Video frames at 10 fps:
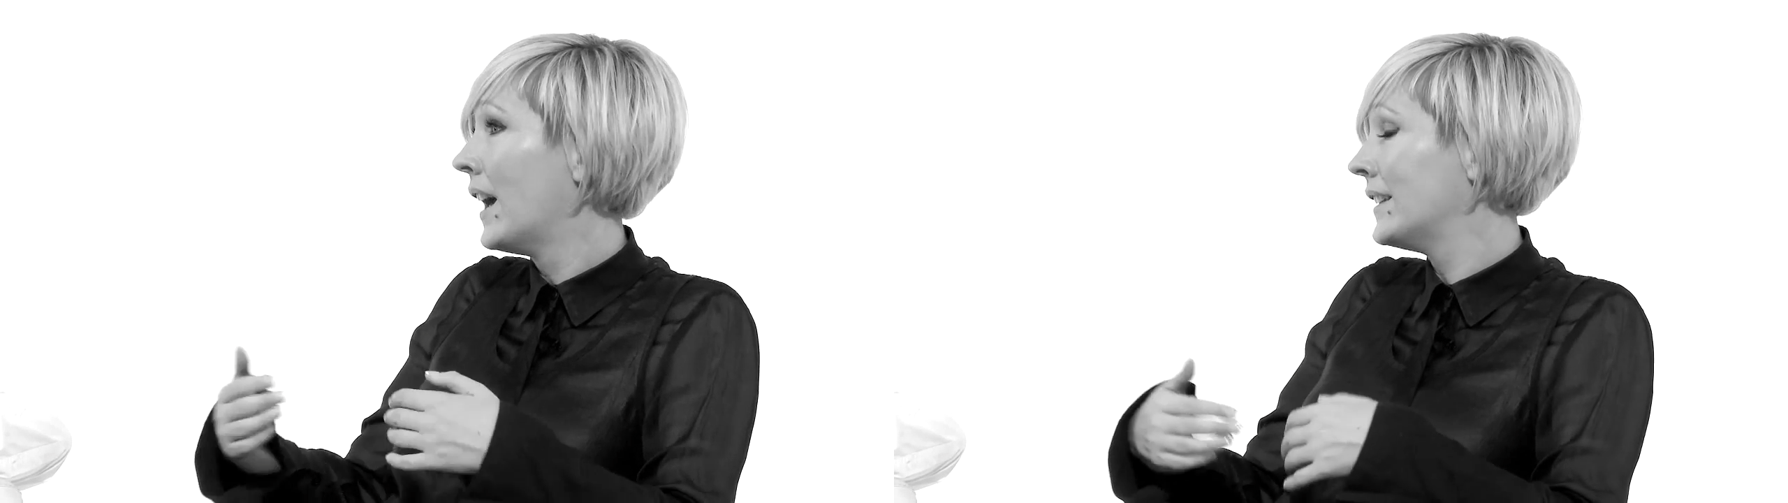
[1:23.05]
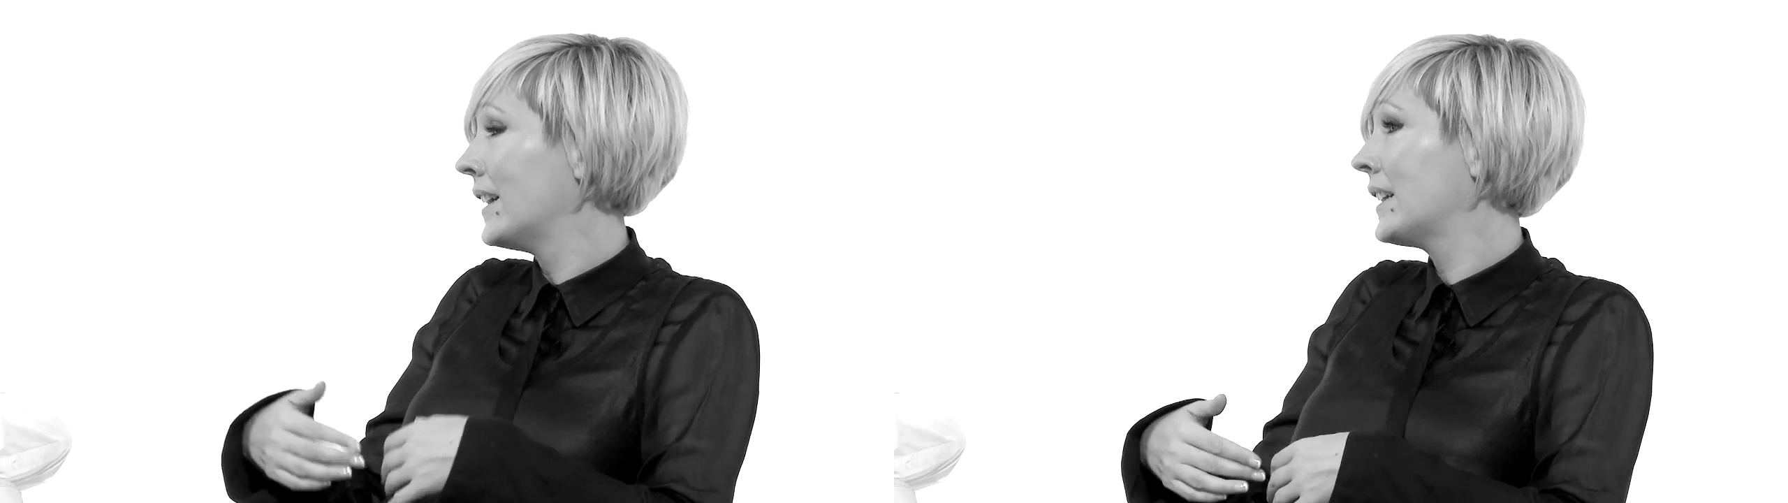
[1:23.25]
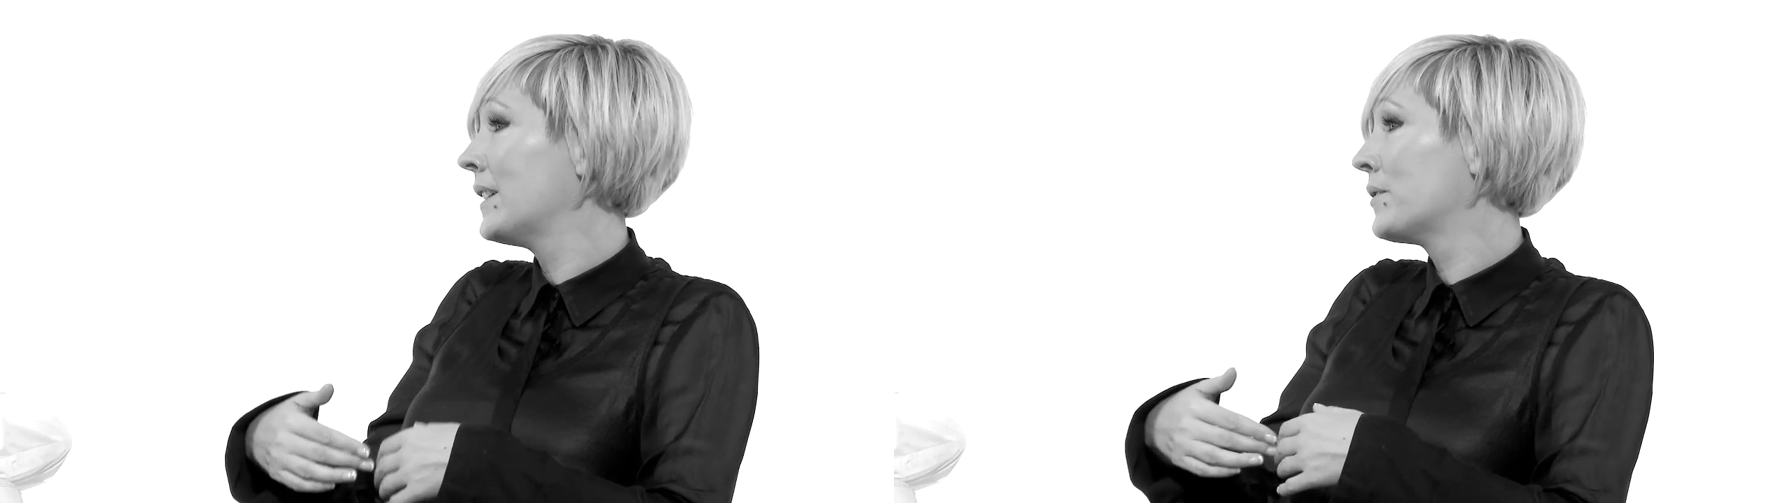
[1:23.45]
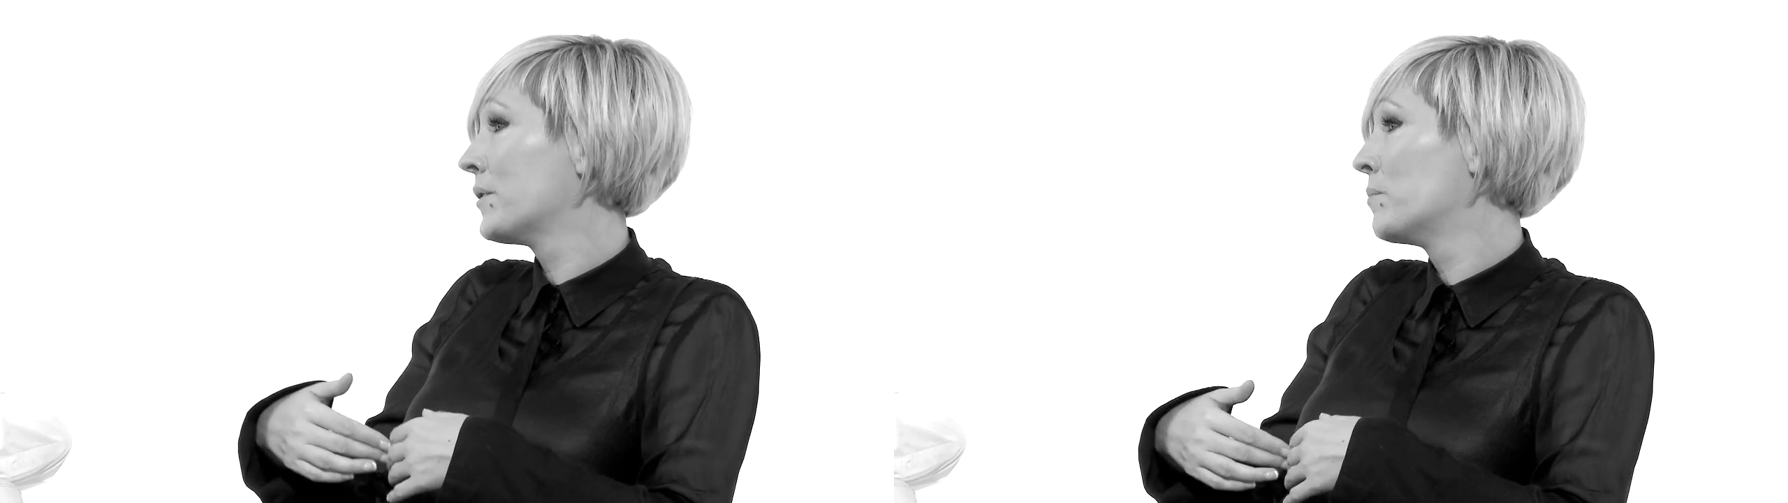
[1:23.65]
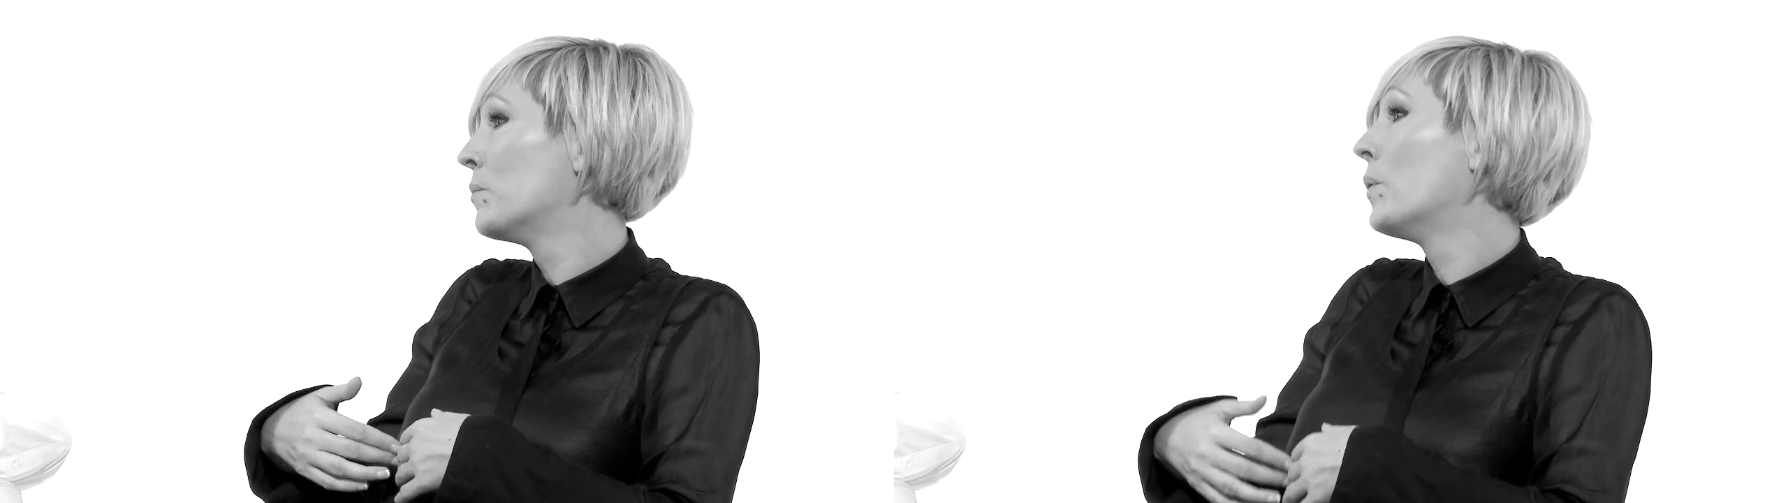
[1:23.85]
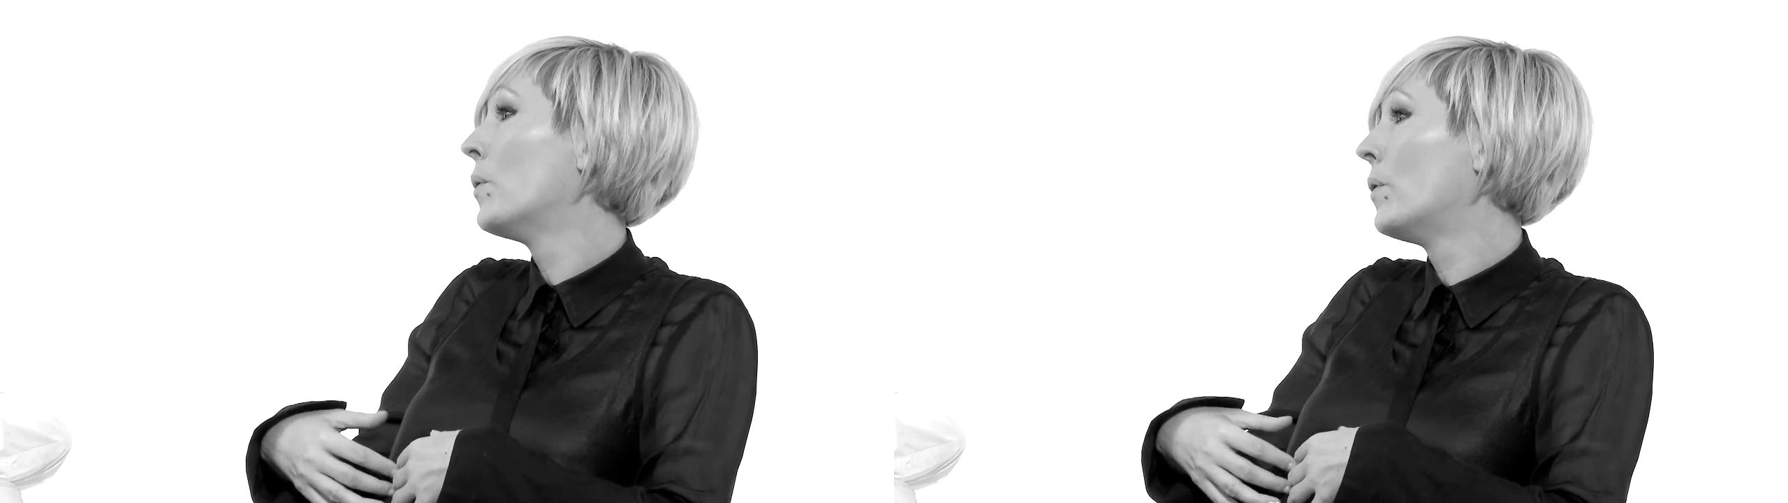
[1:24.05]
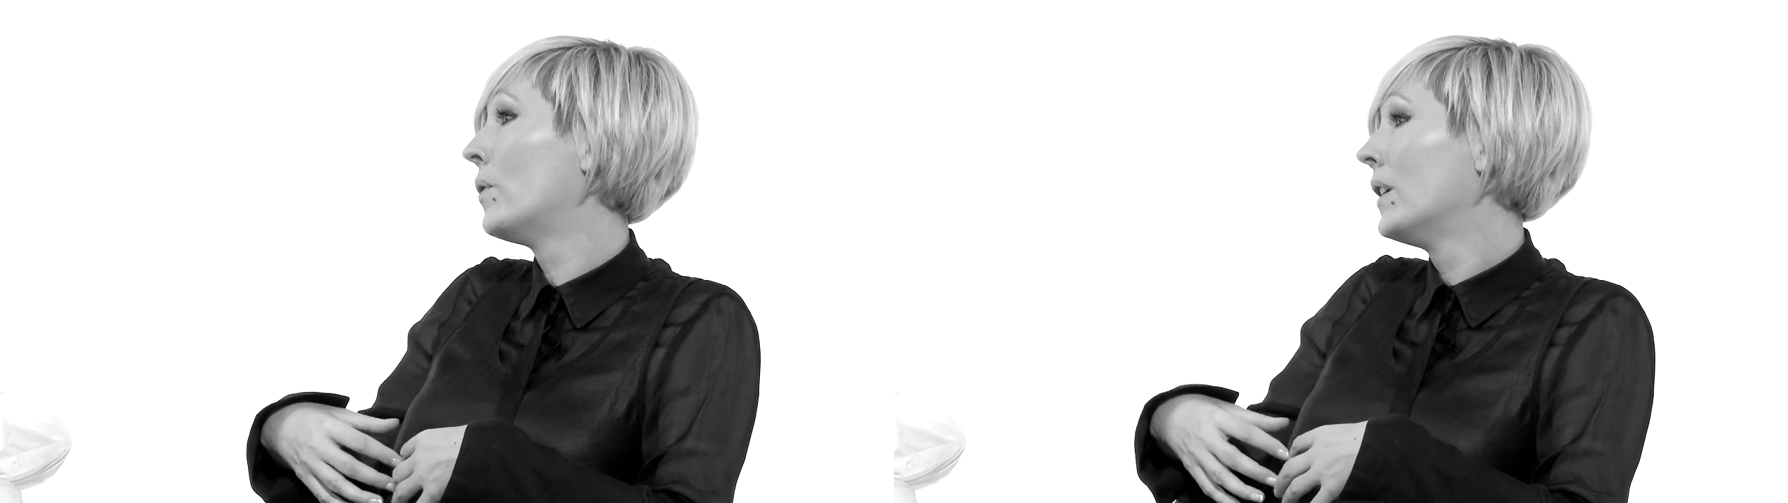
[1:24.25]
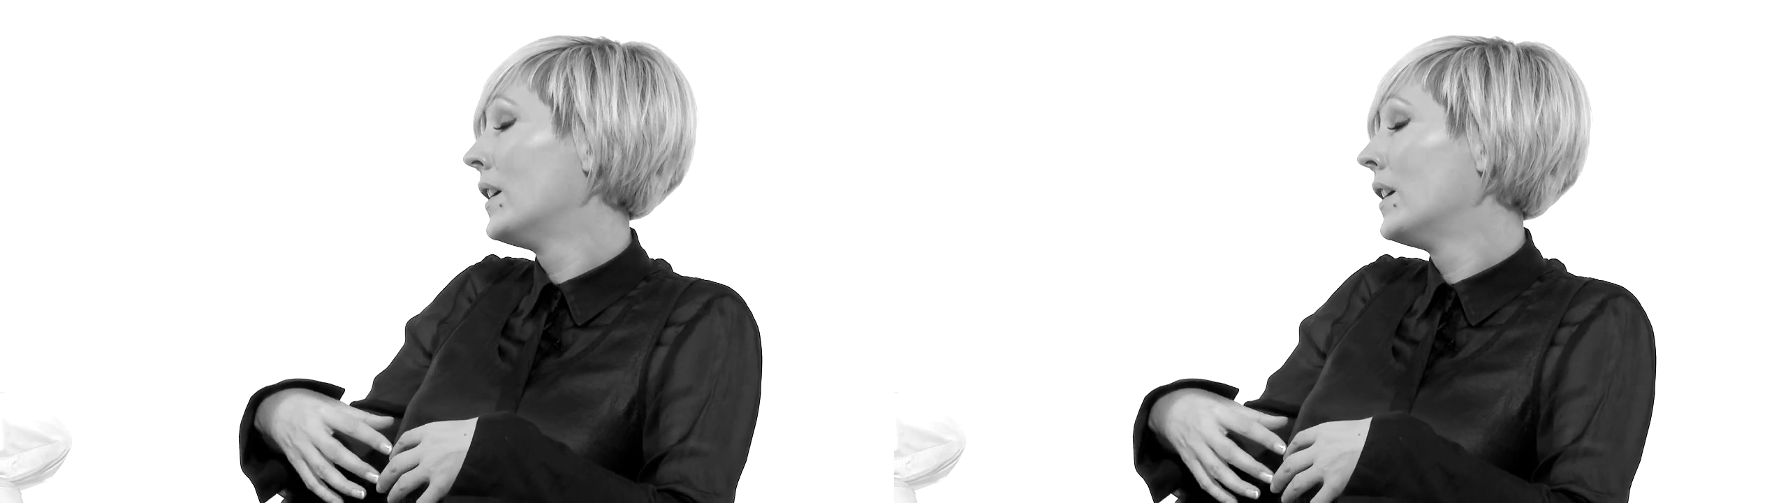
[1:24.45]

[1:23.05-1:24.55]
And that gives us more